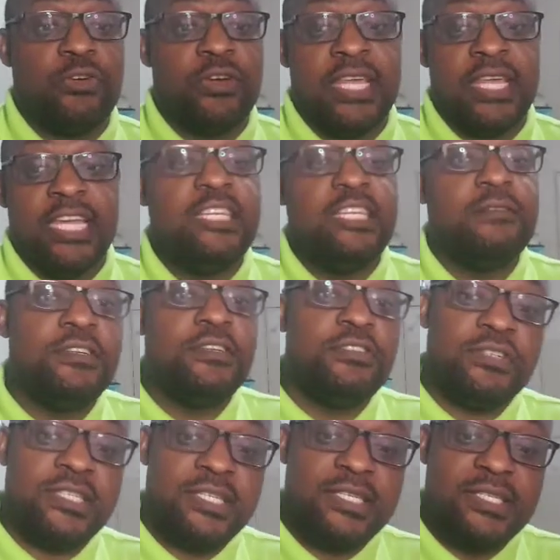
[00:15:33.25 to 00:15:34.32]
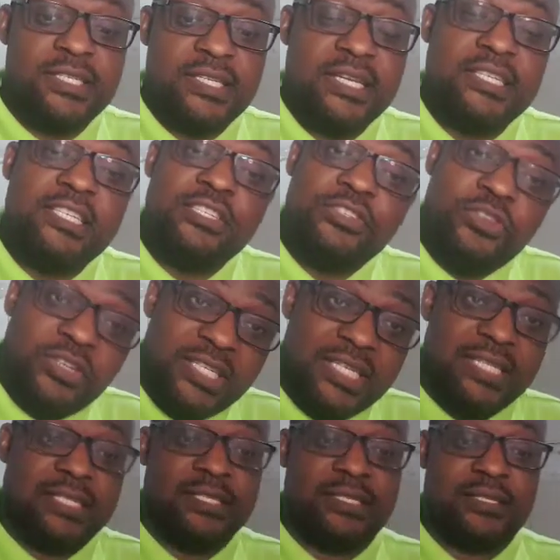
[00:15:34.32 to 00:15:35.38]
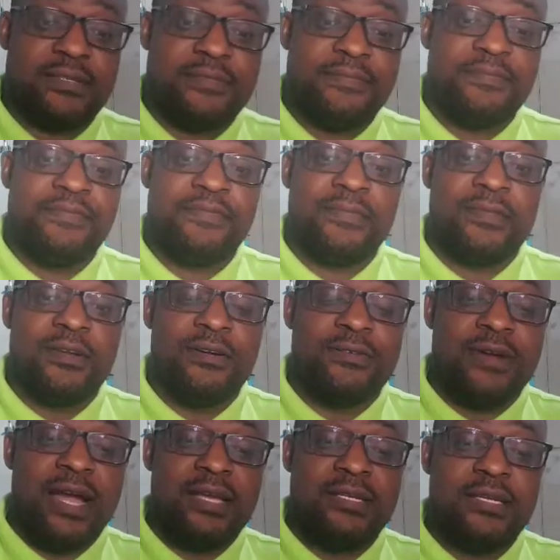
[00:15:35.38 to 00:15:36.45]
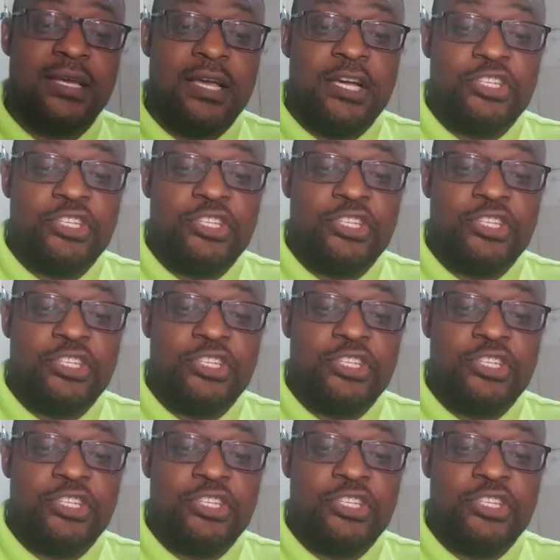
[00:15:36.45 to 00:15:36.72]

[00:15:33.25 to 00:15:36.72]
on the individual's set duties, right?